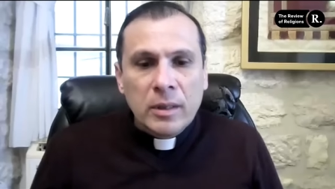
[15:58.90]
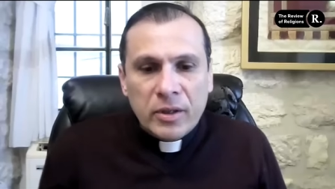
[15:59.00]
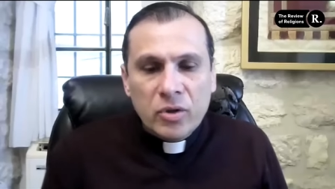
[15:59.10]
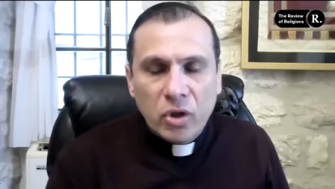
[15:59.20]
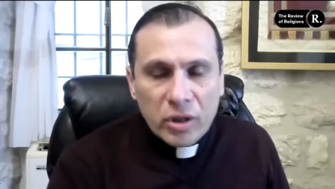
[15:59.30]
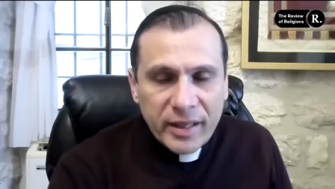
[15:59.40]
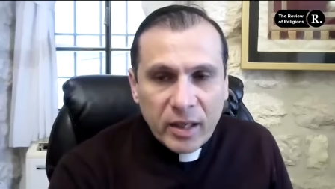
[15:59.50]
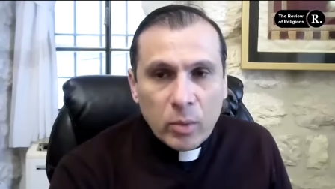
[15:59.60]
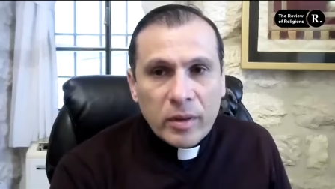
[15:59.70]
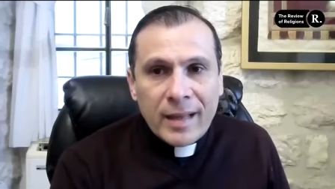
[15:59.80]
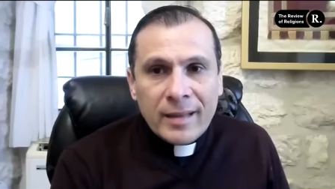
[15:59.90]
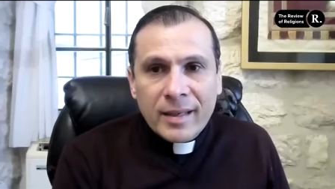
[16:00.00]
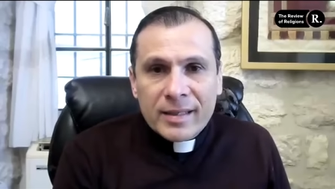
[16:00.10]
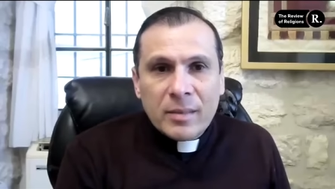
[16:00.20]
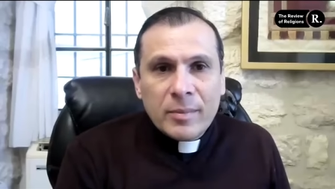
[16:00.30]
you don't deal with
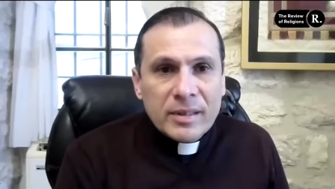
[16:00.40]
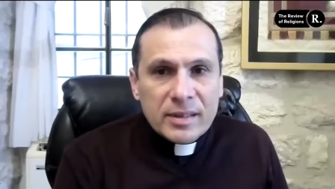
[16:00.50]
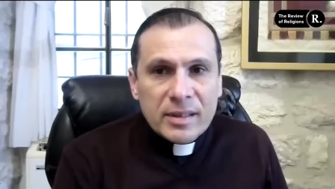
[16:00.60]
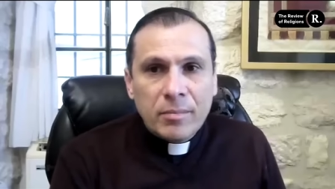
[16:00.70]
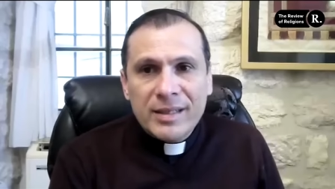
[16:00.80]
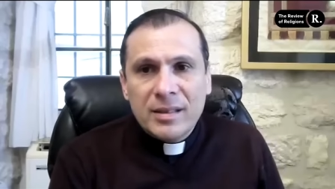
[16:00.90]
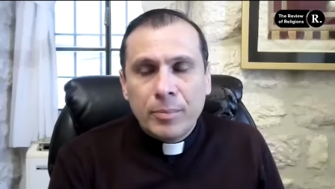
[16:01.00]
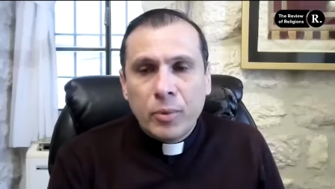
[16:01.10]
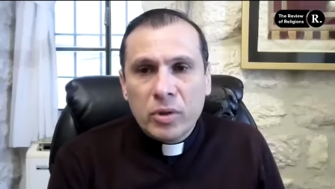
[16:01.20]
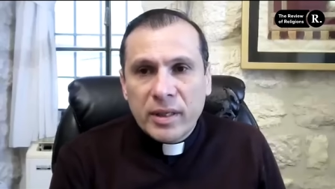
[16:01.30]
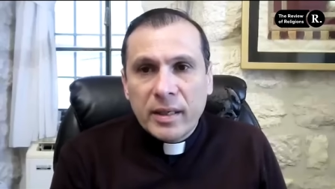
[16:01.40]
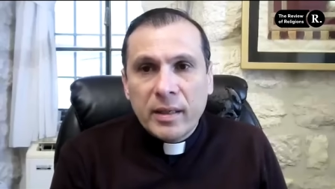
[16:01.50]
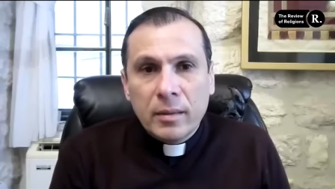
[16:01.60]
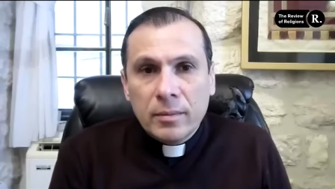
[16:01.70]
anti-Semitism by supporting